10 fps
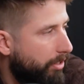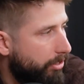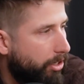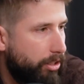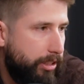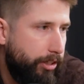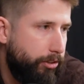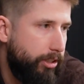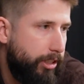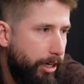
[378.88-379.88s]
content or
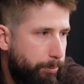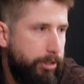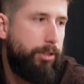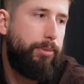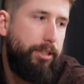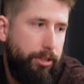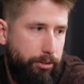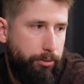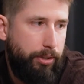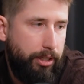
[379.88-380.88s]
escapism that
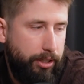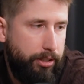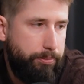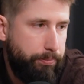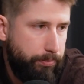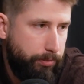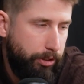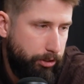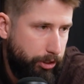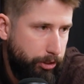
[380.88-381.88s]
you
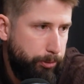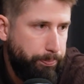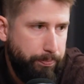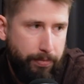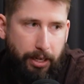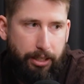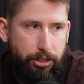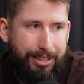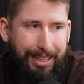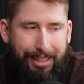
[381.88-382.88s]
consume, and
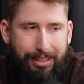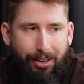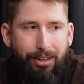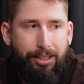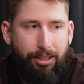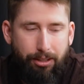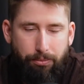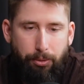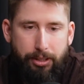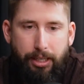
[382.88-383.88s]
just take an audit
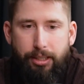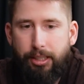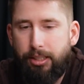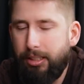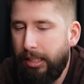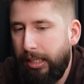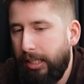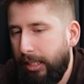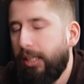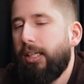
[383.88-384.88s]
of what that is.
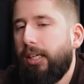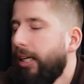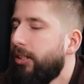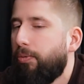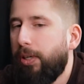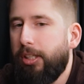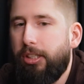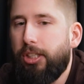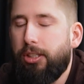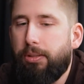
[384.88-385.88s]
It's really
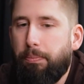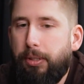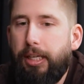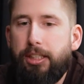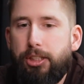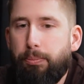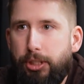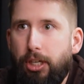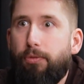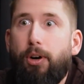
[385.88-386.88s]
just get some
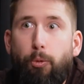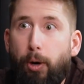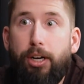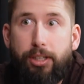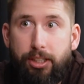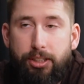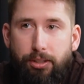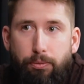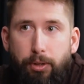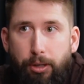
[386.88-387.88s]
self-awareness
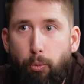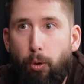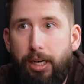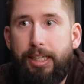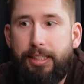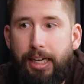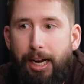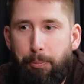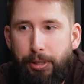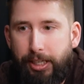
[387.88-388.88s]
of like what is
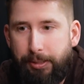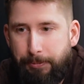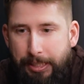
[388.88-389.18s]
happening.